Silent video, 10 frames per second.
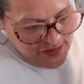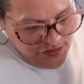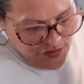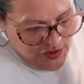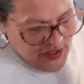
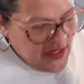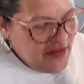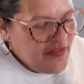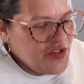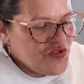you can
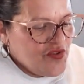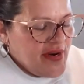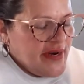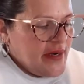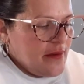even dry
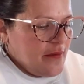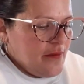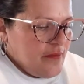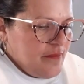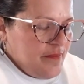it,
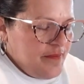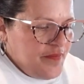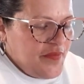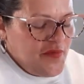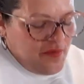
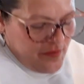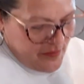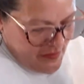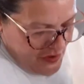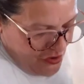
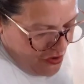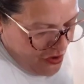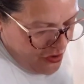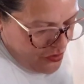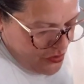your
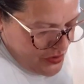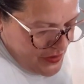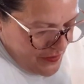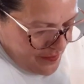clothes.